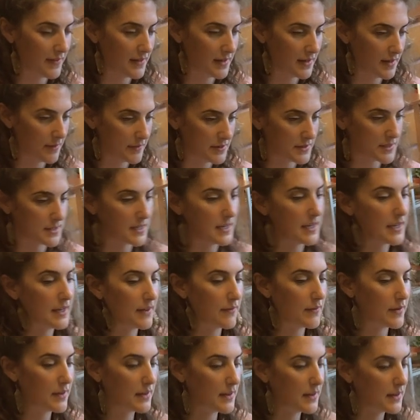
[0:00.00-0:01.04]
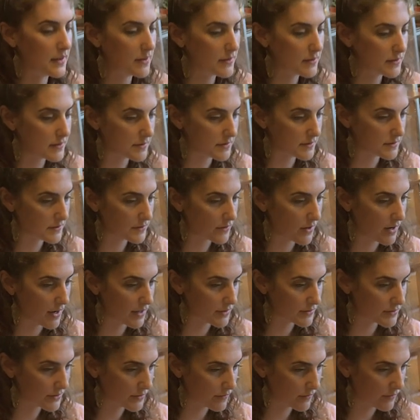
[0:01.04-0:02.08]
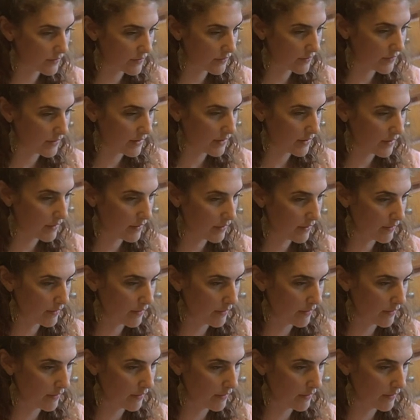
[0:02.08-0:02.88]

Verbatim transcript: I'm just going to give you a little distraction through there.